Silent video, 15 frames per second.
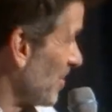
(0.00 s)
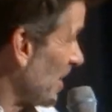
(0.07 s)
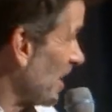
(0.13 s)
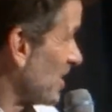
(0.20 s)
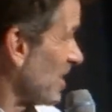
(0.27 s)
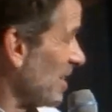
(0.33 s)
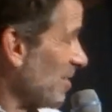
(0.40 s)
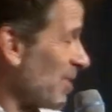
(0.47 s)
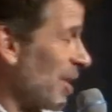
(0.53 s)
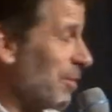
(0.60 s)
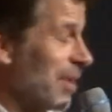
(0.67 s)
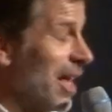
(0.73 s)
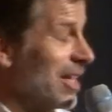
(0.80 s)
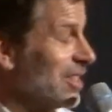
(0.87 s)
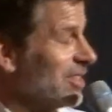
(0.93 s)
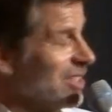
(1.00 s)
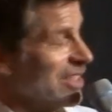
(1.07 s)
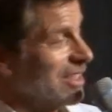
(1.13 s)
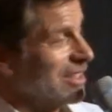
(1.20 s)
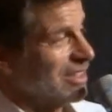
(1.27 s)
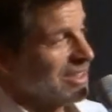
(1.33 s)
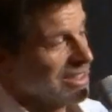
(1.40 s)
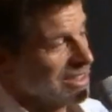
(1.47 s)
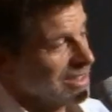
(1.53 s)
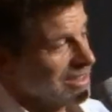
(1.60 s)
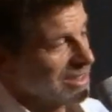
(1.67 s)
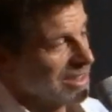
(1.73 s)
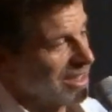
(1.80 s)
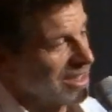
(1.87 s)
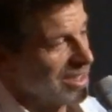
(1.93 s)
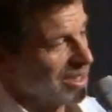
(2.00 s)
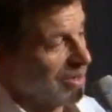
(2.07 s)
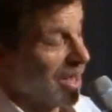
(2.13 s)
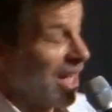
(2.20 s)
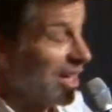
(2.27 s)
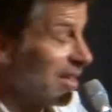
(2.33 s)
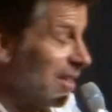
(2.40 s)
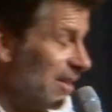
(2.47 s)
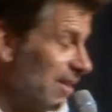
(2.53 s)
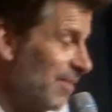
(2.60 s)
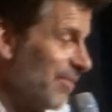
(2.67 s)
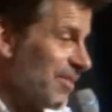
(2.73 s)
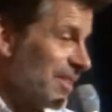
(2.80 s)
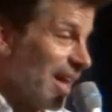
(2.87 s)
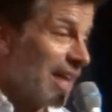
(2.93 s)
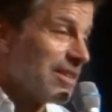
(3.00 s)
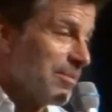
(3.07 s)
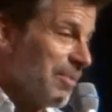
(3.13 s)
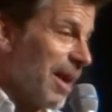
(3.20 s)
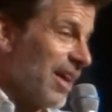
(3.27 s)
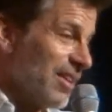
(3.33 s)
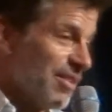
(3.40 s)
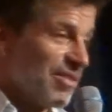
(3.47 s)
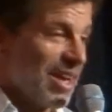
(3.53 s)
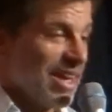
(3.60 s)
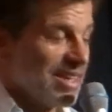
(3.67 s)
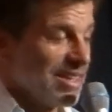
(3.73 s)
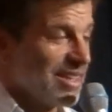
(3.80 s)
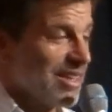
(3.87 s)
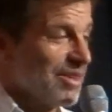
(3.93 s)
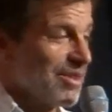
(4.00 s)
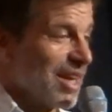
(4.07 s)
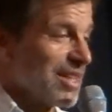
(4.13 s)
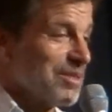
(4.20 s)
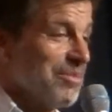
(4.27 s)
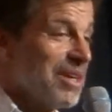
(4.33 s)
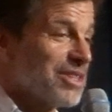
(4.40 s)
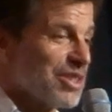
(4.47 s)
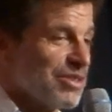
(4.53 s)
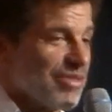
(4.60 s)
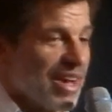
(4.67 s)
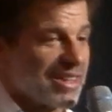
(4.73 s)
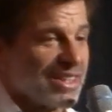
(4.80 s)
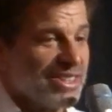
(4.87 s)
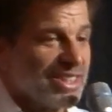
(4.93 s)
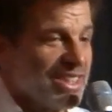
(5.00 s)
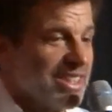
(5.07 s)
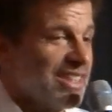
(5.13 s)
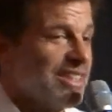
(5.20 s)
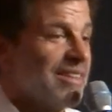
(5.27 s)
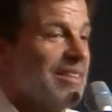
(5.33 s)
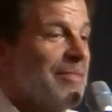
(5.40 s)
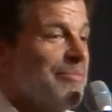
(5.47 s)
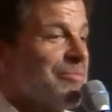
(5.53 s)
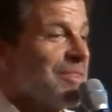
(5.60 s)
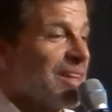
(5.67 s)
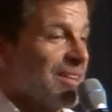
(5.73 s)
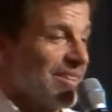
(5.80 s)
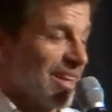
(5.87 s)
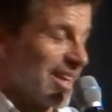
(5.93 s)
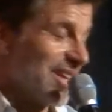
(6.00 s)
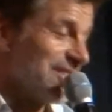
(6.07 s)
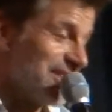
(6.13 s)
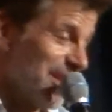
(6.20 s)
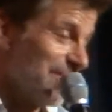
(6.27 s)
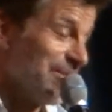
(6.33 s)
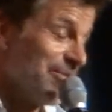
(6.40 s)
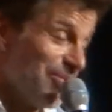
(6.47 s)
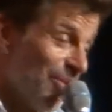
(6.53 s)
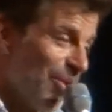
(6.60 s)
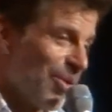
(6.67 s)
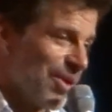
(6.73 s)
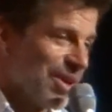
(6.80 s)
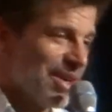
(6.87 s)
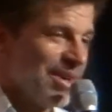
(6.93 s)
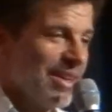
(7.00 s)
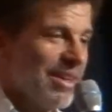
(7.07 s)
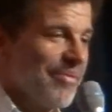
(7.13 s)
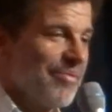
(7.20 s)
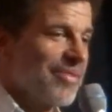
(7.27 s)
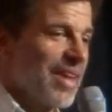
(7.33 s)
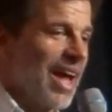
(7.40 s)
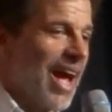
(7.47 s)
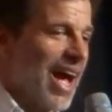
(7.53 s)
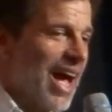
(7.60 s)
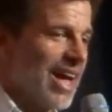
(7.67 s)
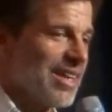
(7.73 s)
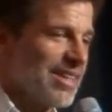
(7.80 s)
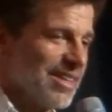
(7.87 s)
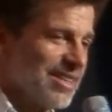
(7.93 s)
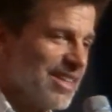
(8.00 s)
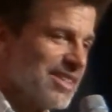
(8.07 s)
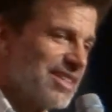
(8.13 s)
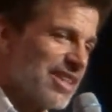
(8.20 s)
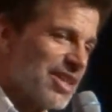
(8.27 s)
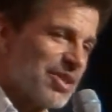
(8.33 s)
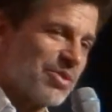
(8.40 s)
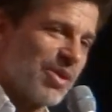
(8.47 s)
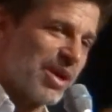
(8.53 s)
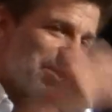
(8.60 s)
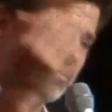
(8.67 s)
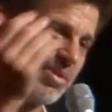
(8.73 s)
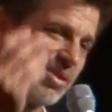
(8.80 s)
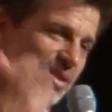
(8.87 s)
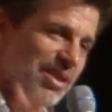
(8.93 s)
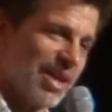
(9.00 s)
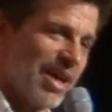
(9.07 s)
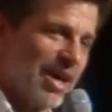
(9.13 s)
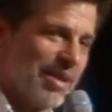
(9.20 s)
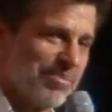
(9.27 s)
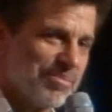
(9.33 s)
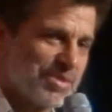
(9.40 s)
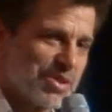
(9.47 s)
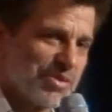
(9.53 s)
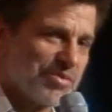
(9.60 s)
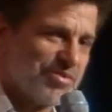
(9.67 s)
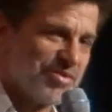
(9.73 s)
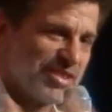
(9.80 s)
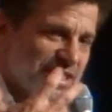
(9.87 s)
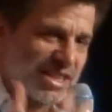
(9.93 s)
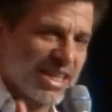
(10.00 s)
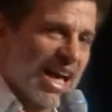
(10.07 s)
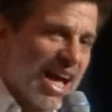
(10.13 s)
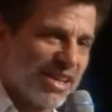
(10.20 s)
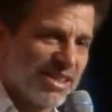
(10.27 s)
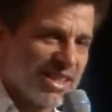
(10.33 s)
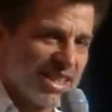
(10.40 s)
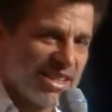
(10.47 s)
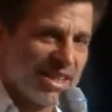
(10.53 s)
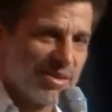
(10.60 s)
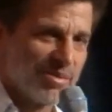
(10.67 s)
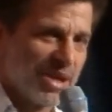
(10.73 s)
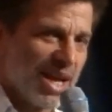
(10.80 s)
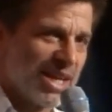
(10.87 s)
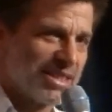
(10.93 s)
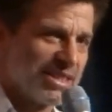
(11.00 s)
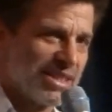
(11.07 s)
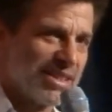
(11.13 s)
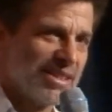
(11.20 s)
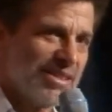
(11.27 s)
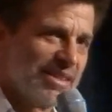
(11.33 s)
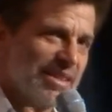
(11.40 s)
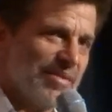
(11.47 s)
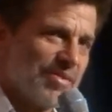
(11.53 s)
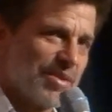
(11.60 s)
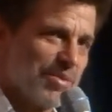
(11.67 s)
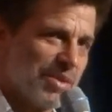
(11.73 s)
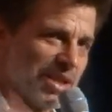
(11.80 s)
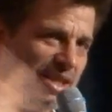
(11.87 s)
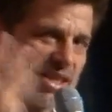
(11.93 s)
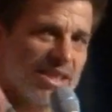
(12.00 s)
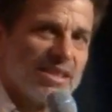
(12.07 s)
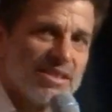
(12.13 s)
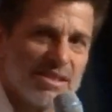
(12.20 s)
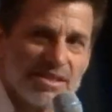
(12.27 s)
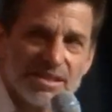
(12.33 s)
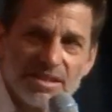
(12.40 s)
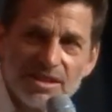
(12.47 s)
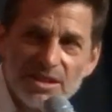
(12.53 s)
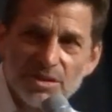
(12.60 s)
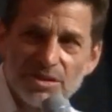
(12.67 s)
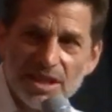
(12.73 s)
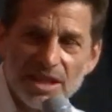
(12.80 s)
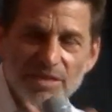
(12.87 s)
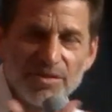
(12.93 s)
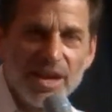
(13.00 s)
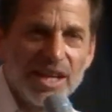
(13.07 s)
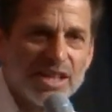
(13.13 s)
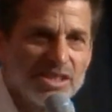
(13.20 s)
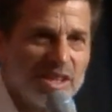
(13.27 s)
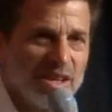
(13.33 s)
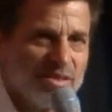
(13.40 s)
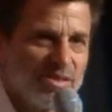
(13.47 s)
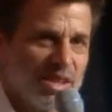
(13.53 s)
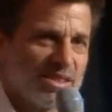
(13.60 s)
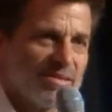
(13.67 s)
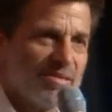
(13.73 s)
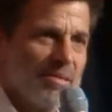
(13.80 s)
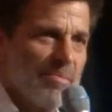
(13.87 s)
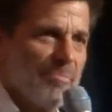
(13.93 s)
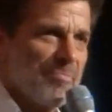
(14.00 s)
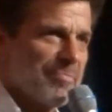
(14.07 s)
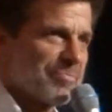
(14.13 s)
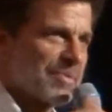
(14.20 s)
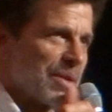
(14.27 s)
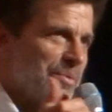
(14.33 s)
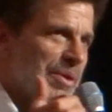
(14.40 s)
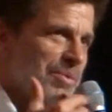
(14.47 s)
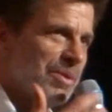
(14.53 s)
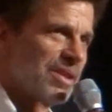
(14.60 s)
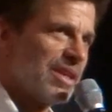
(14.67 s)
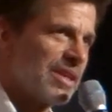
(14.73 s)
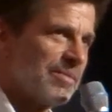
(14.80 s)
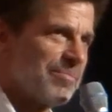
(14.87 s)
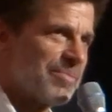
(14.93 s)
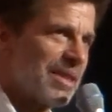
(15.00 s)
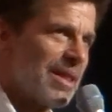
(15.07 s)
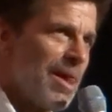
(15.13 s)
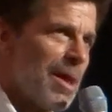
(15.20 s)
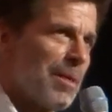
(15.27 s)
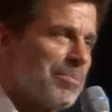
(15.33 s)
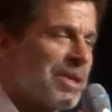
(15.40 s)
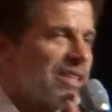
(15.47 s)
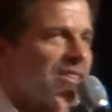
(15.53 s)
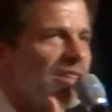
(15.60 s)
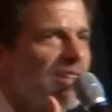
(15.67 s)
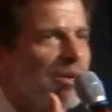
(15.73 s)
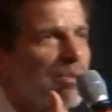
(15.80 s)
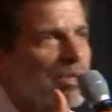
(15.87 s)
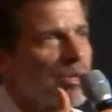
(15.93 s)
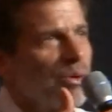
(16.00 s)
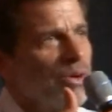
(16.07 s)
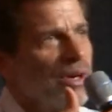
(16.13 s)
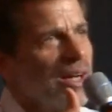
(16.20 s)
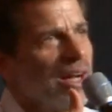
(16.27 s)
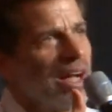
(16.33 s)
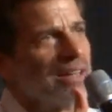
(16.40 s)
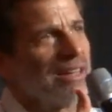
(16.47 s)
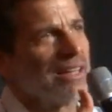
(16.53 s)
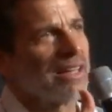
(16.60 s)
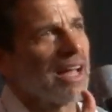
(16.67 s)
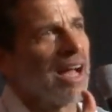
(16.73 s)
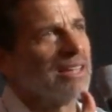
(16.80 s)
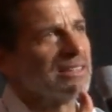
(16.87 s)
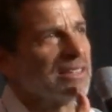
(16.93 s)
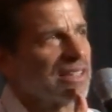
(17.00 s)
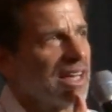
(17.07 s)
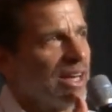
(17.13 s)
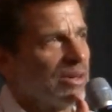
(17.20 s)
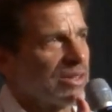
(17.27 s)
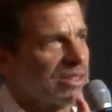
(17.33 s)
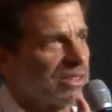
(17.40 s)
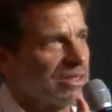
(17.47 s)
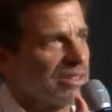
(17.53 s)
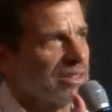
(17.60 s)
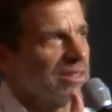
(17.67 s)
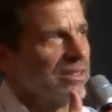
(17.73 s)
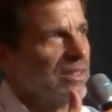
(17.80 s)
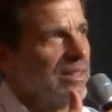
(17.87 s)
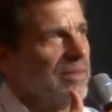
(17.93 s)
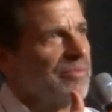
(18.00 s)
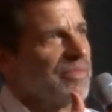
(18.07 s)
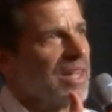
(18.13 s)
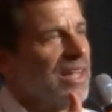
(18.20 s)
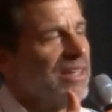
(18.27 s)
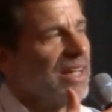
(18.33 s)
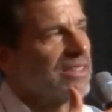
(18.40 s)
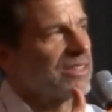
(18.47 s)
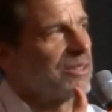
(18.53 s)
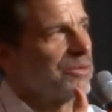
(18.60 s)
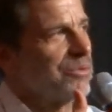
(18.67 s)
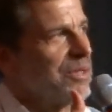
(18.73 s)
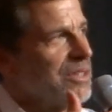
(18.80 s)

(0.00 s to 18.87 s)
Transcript: that's difficult. And she, you know, and not to, and, and, you know, not to mention the fact that she, like I said before, had this incredible um, sort of physicality that we had to really, you know, take advantage of, and we really, because the thing with Kora, I think, as a character, and that's the